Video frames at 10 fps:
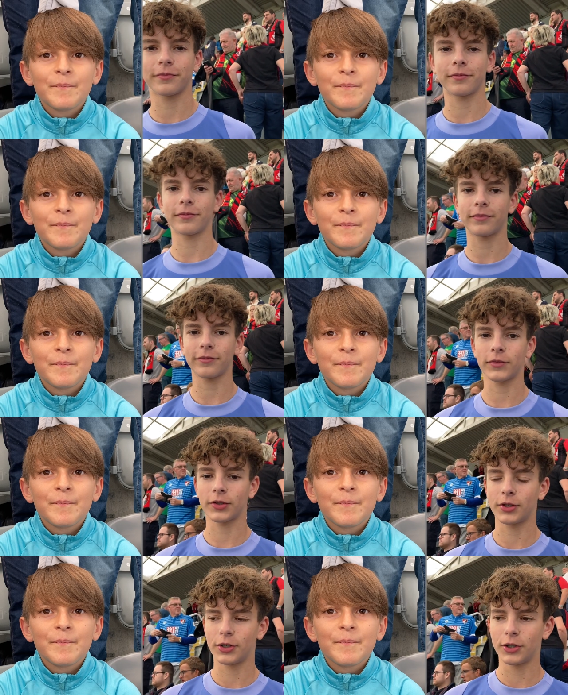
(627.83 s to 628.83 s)
Speaker 1: Zach?
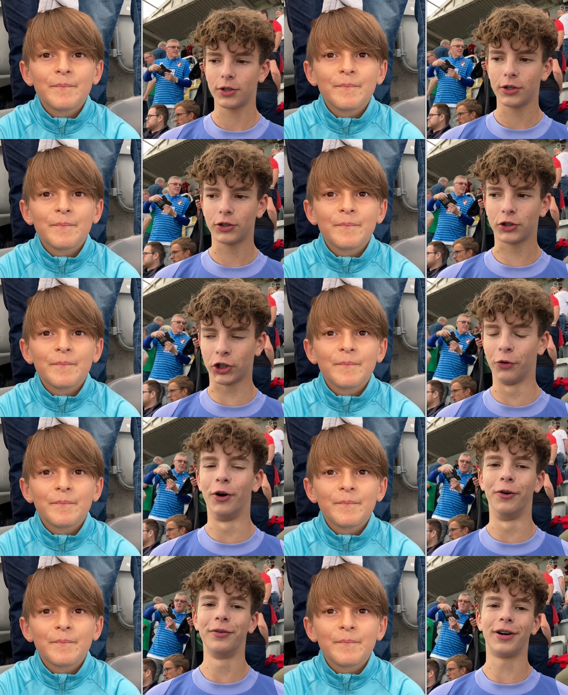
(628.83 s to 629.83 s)
two
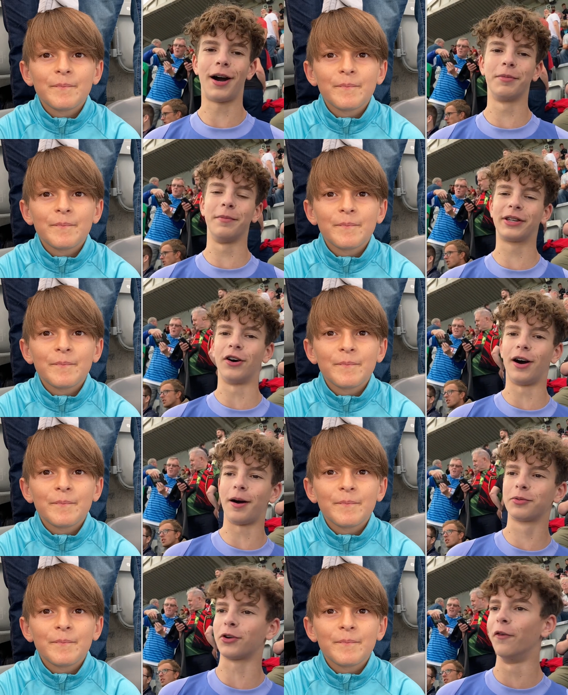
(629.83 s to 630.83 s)
all. I'm, two all.
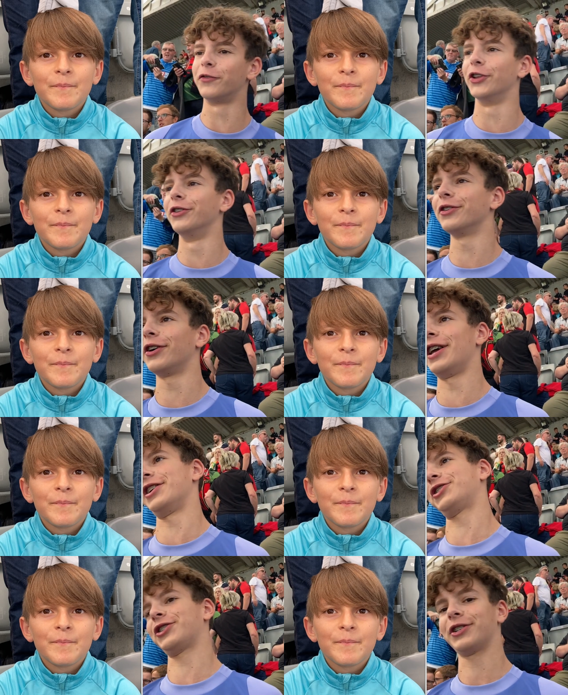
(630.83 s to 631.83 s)
I'm confident. Who's
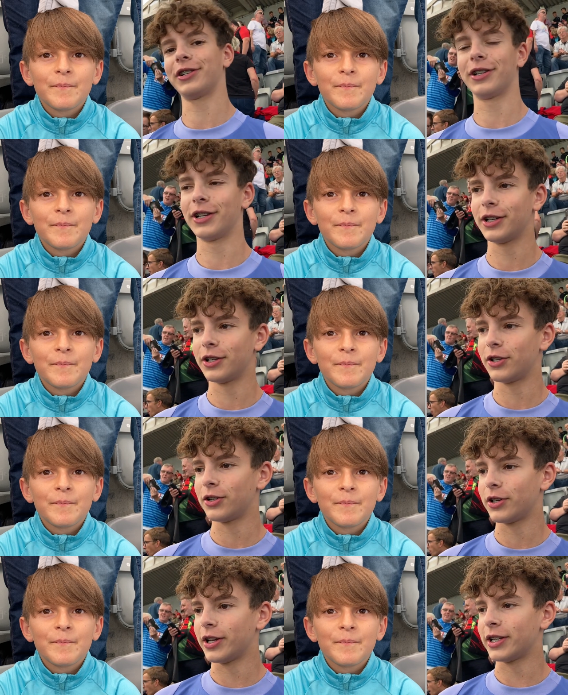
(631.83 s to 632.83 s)
going to score?
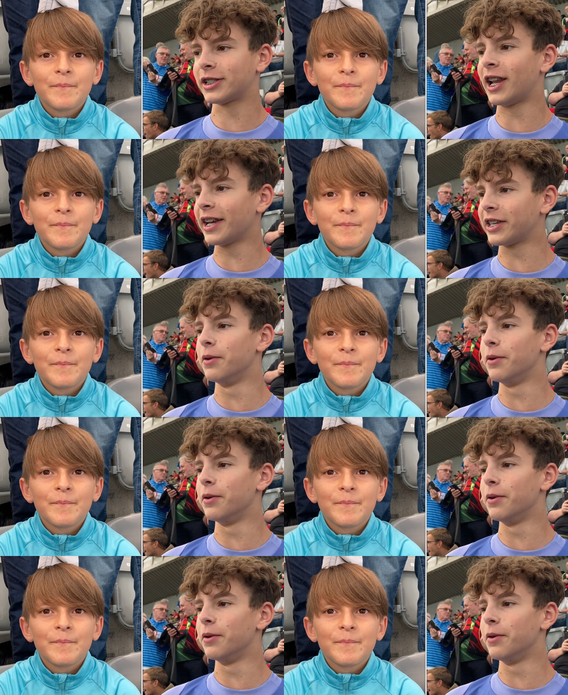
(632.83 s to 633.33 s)
Slanky